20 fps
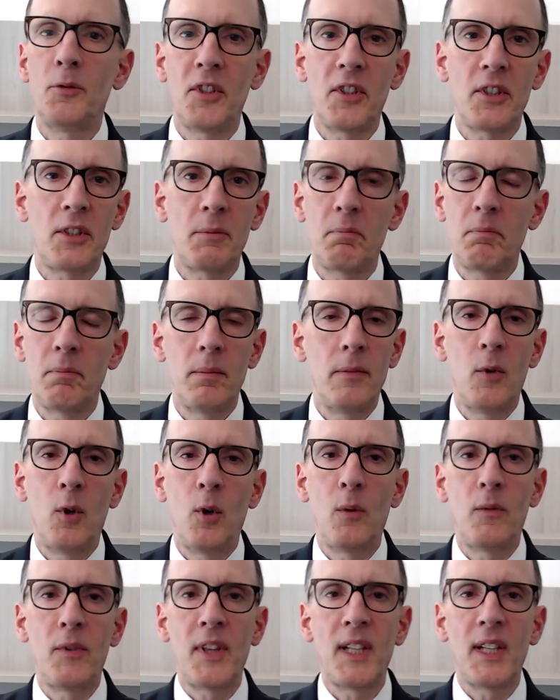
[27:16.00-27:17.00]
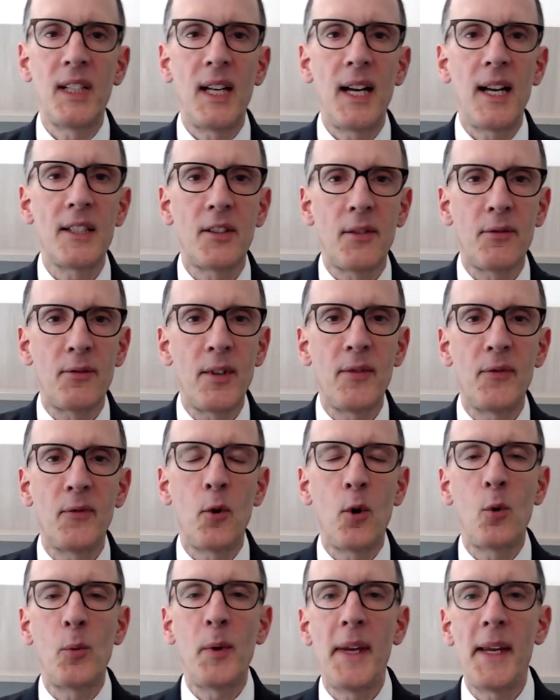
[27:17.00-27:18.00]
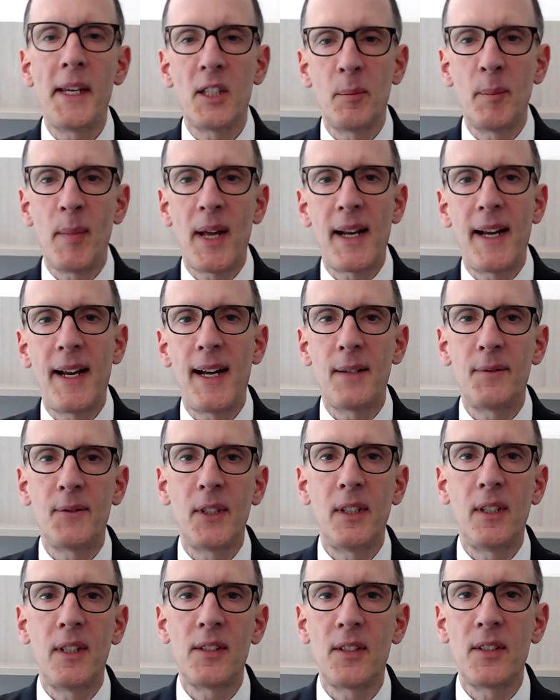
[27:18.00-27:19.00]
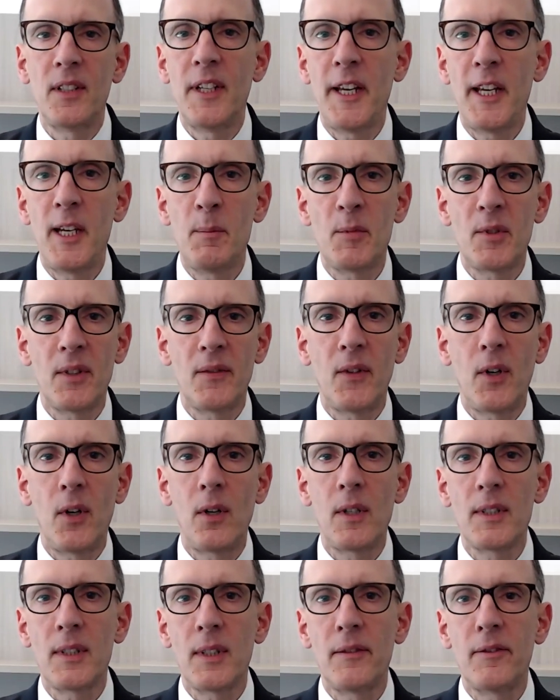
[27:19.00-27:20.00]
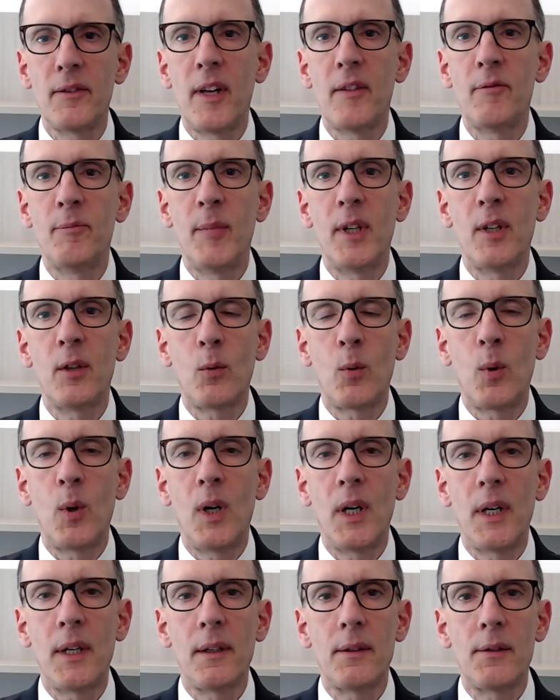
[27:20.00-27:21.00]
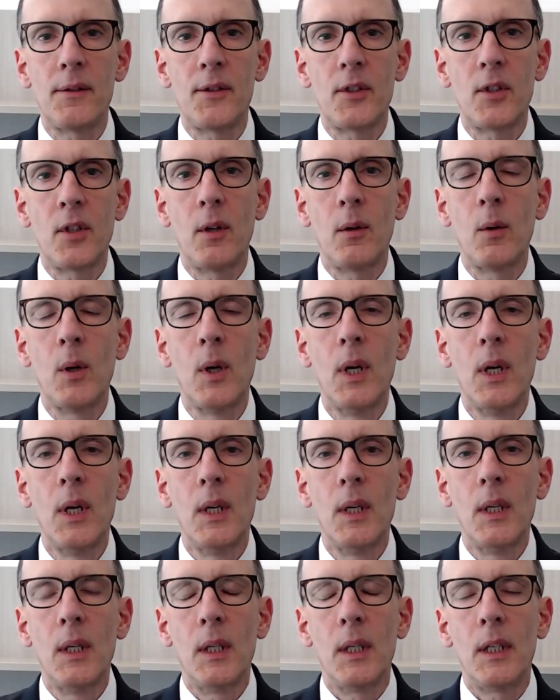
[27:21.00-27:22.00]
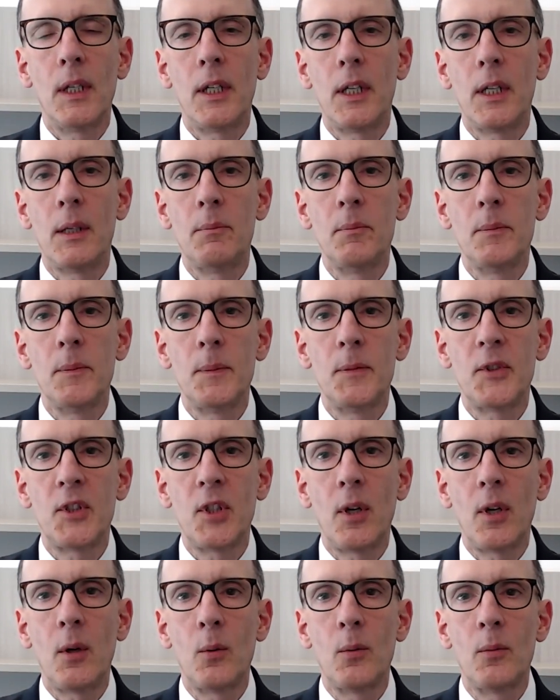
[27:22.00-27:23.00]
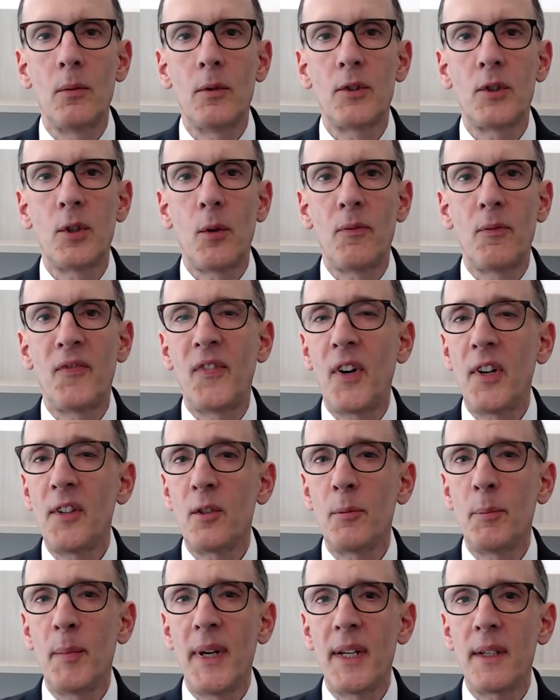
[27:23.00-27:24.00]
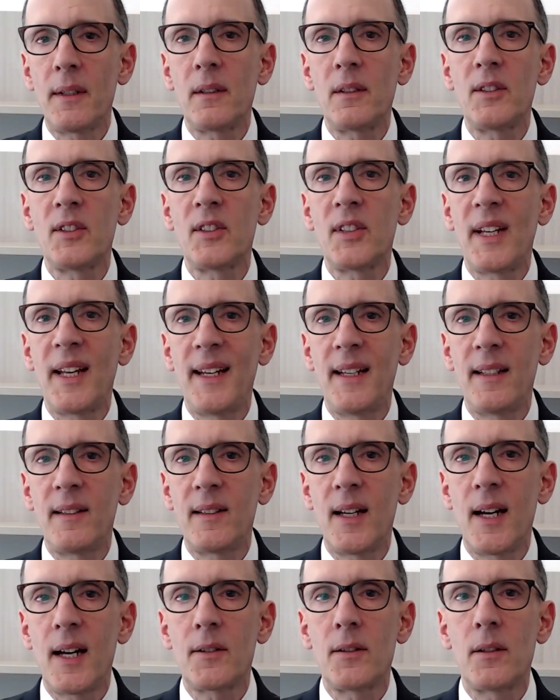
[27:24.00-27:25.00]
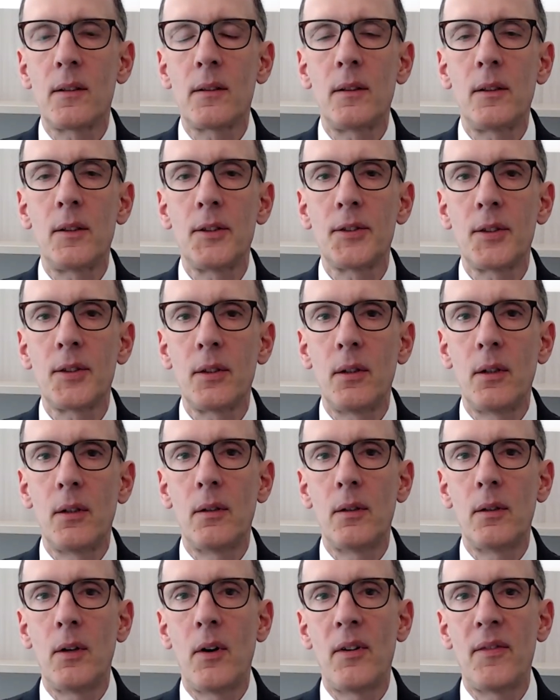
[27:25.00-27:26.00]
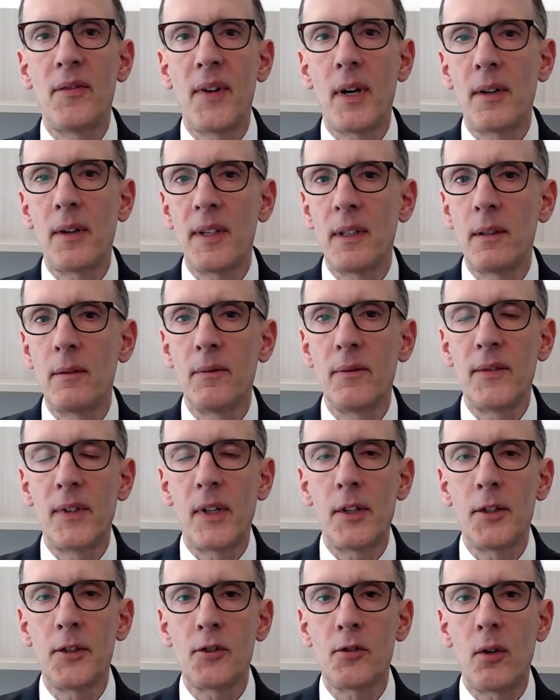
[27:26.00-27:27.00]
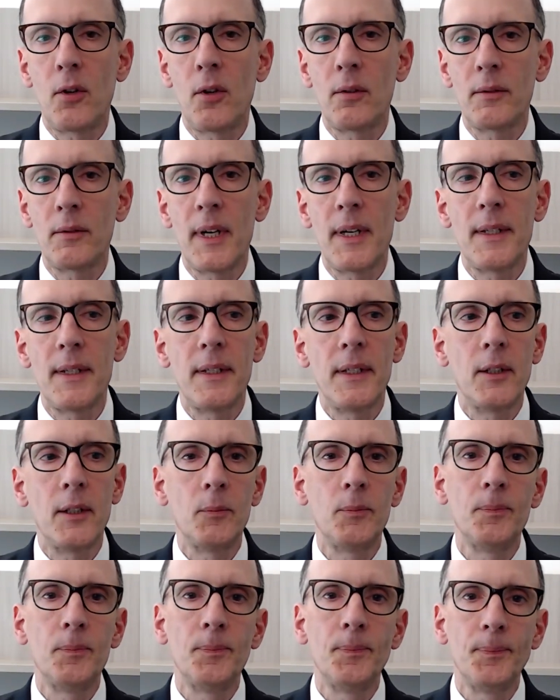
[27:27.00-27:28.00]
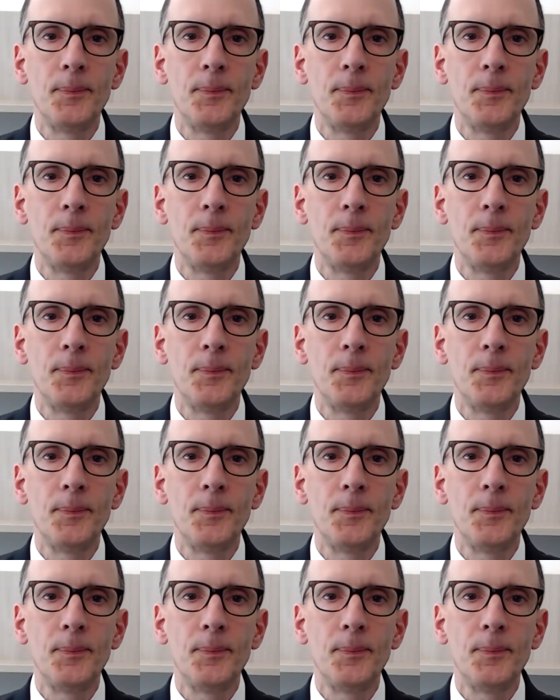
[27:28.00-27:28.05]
Just over the last 3-4 weeks, about a half a dozen names of ours have been acquired. So fundamentals and technicals are very, very strong right now.